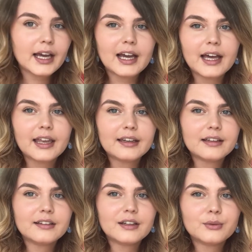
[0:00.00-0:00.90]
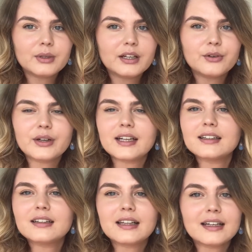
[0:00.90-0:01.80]
And then we
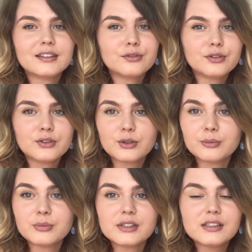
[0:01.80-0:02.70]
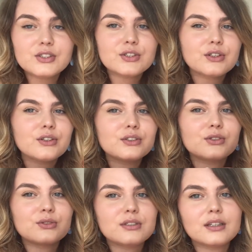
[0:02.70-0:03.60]
created like different compositions
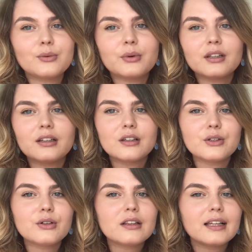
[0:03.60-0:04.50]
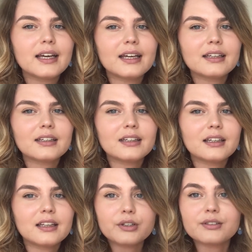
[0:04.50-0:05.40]
to see what looked like
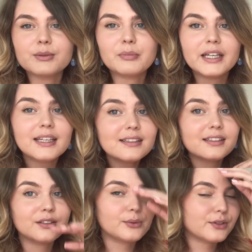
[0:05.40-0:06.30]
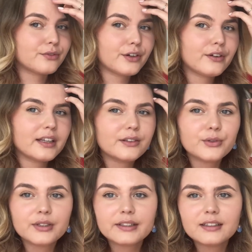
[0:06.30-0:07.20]
in one space. It was very
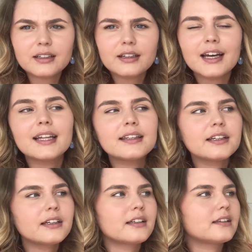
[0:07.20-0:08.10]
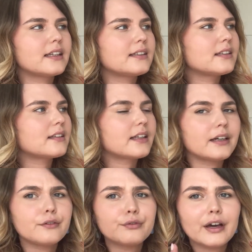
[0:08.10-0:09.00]
interesting. I think it lasted
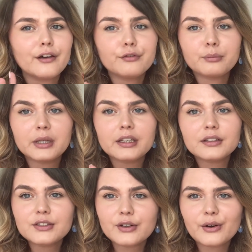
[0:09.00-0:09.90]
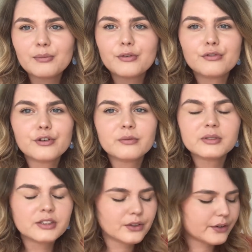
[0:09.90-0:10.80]
like 5 minutes, our
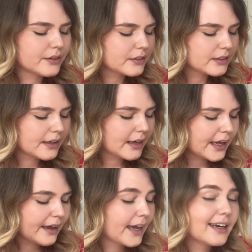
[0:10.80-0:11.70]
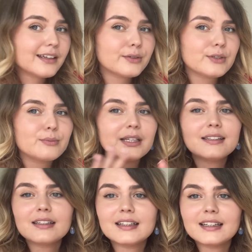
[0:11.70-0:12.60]
performance art. And that was
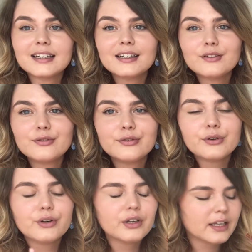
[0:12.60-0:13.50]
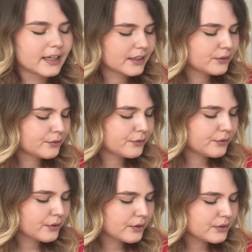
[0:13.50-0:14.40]
basically it for like the
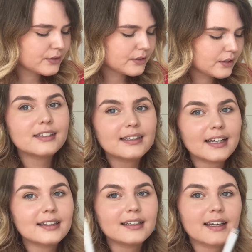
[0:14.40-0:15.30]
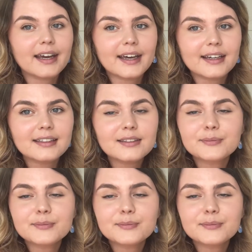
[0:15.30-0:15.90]
first design that I had.